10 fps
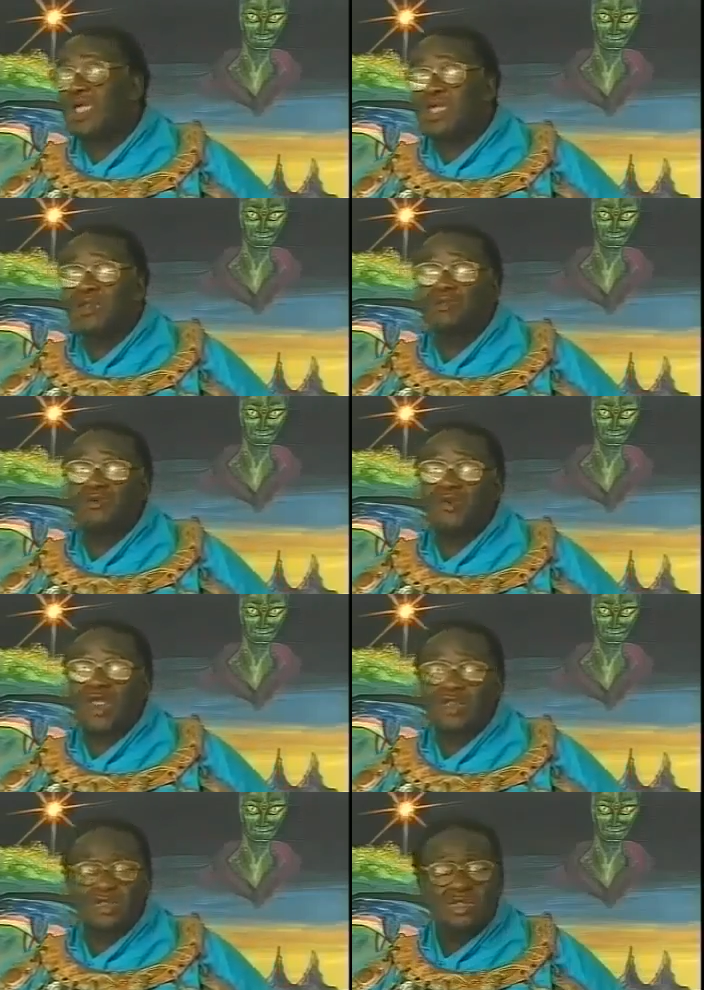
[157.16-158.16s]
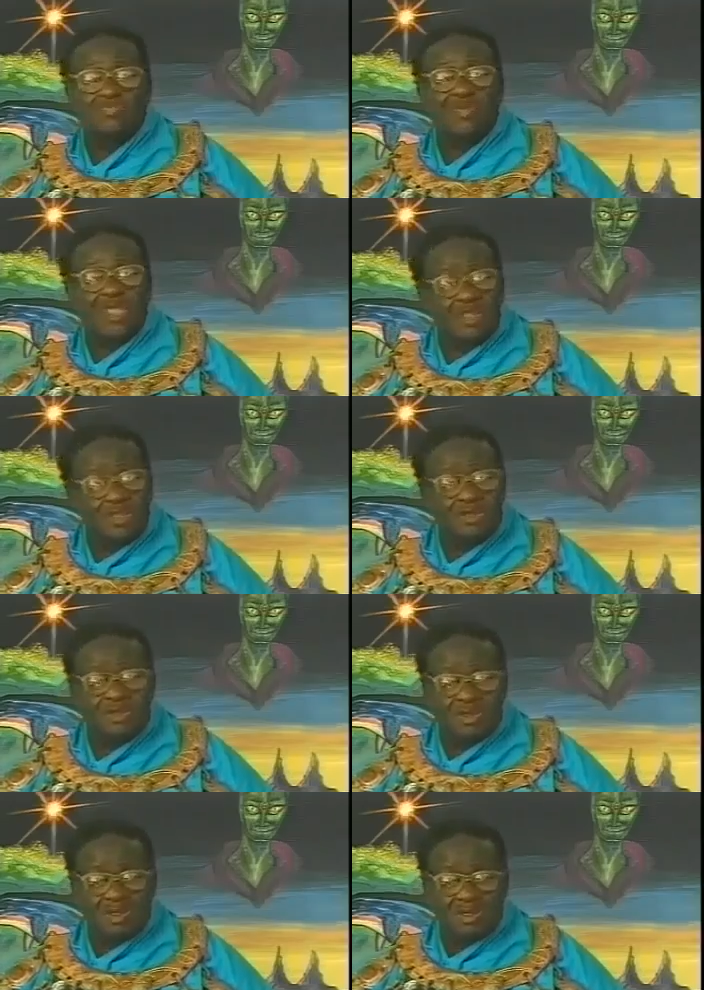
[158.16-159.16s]
at great speed
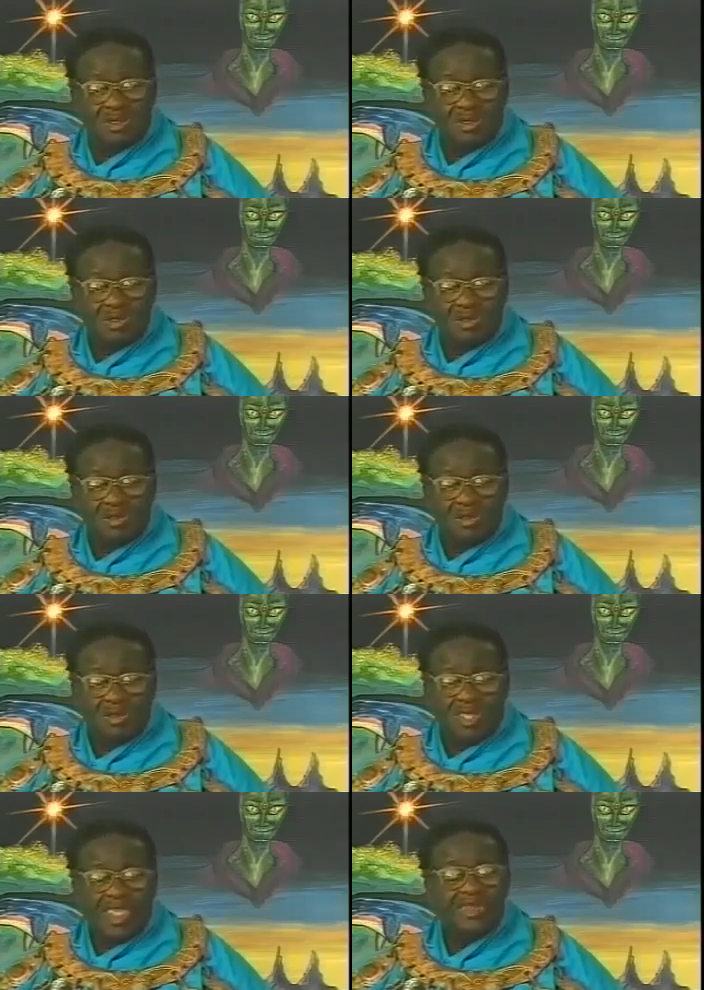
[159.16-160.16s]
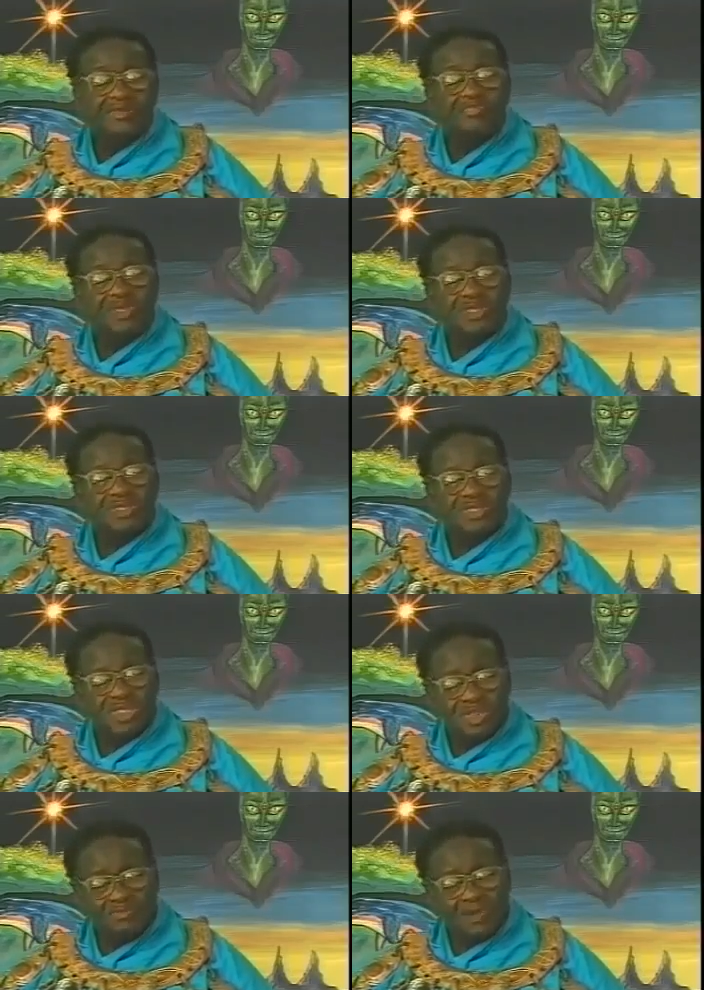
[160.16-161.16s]
and be
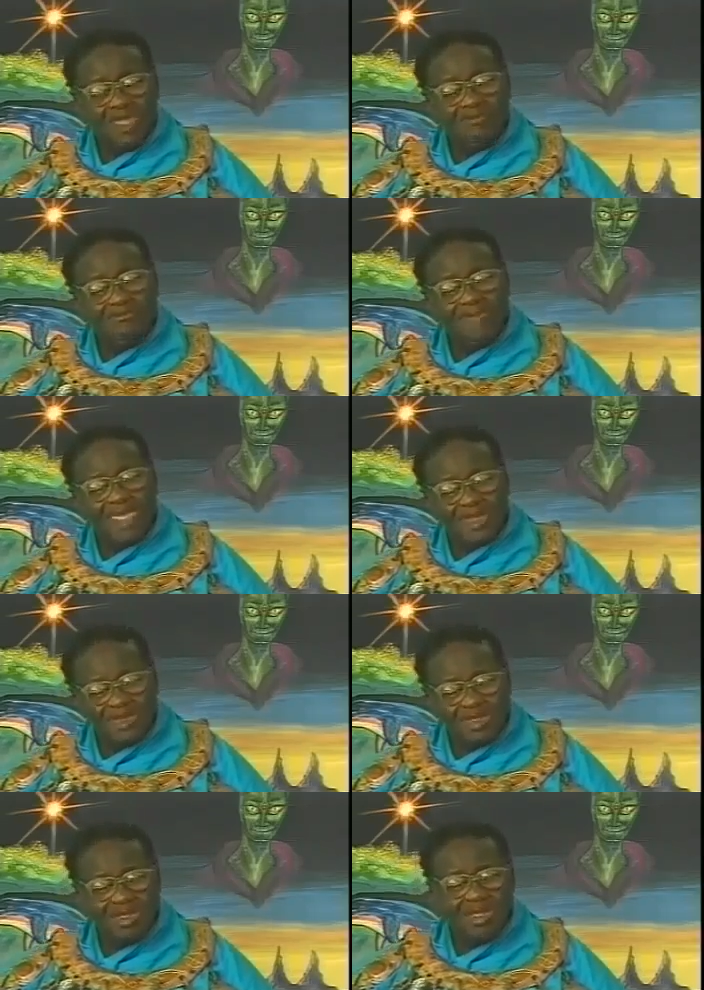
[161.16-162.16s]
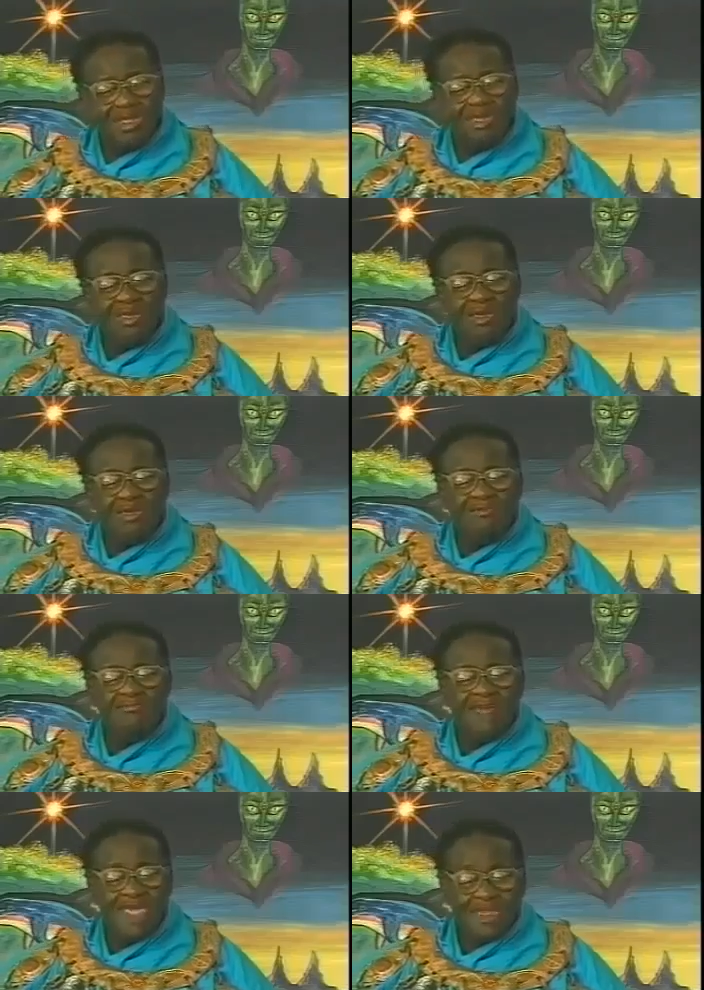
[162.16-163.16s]
seen by many
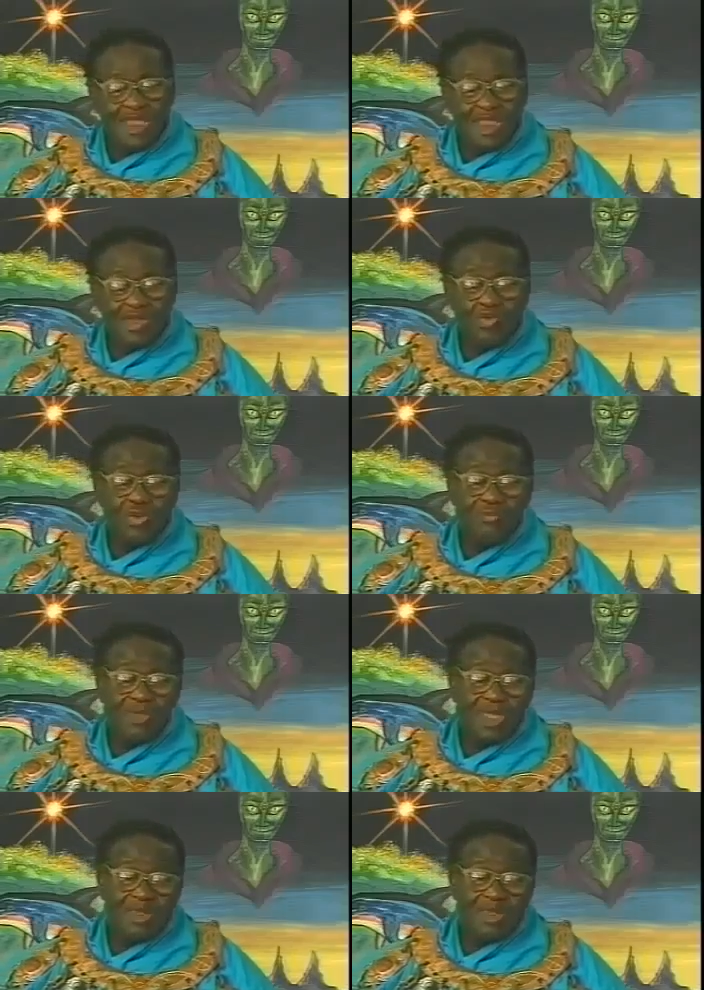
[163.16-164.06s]
men and women.